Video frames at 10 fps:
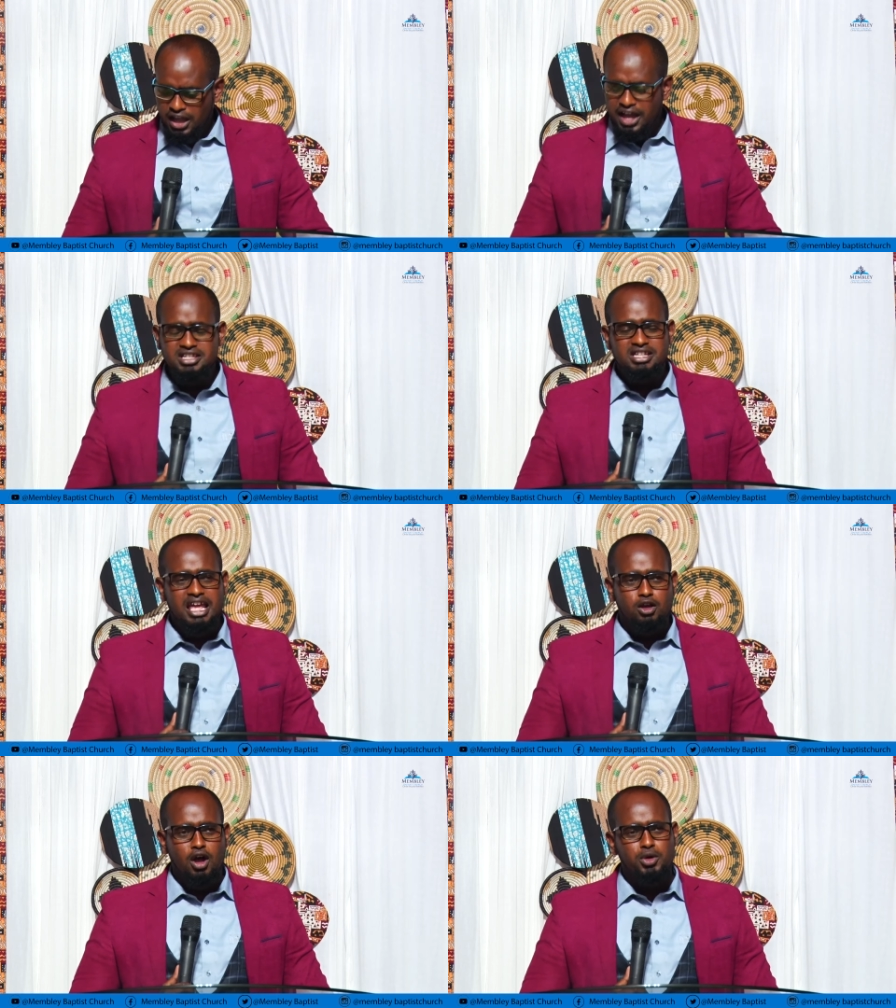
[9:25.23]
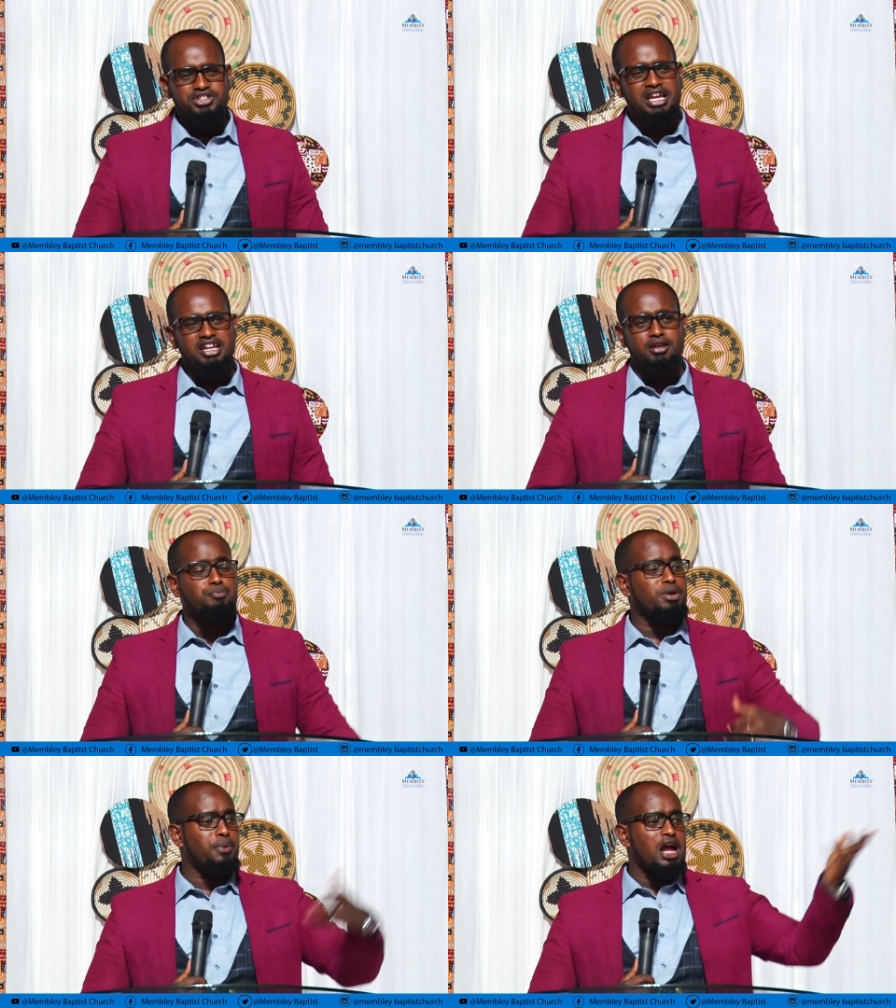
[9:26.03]
And it's like God was telling him,
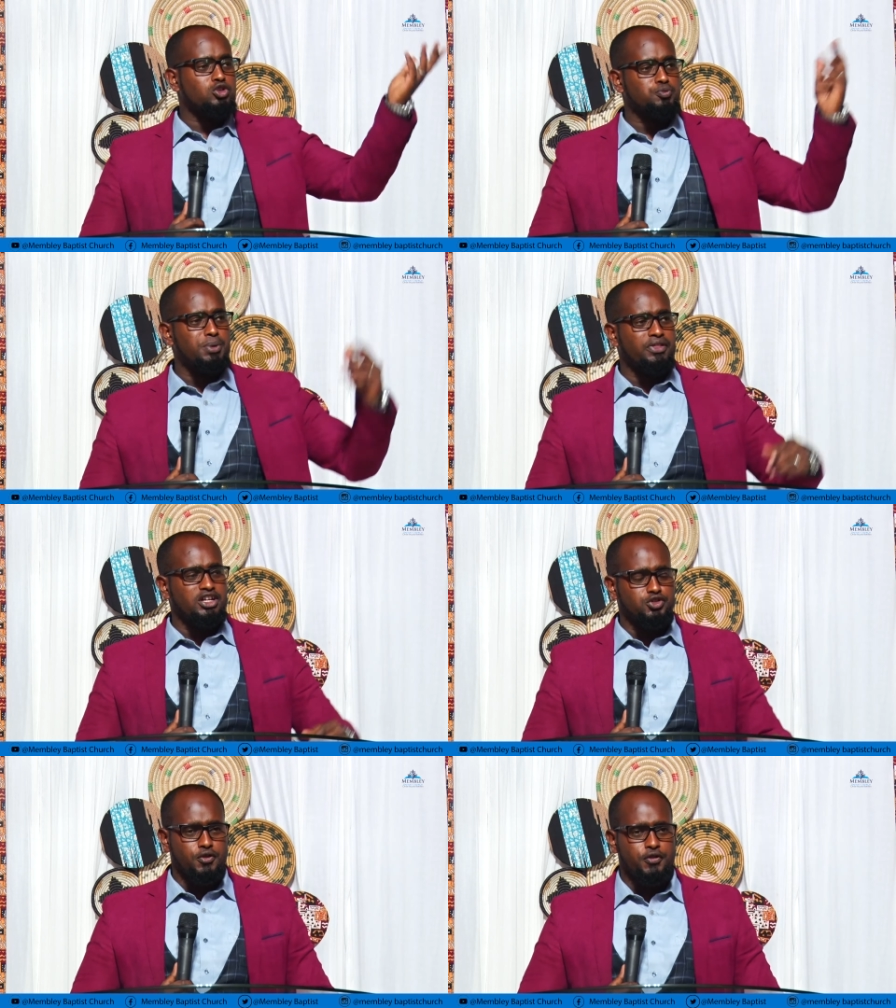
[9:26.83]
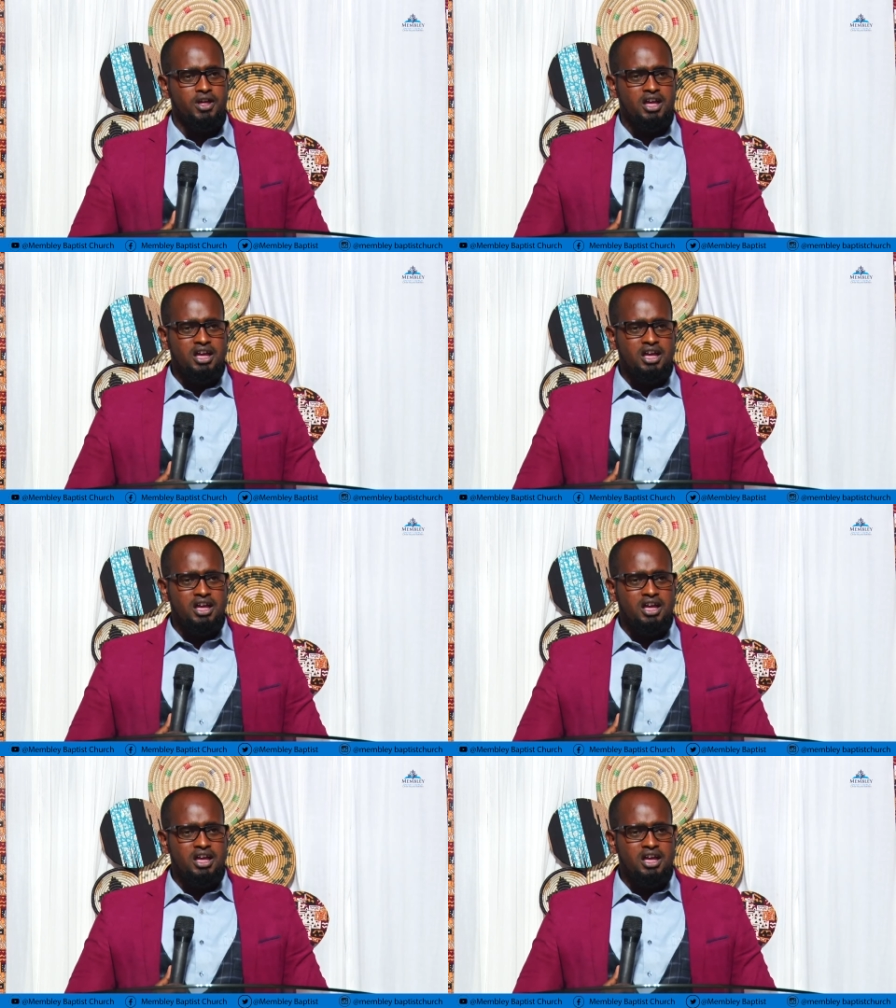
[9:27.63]
prepare to speak the truth.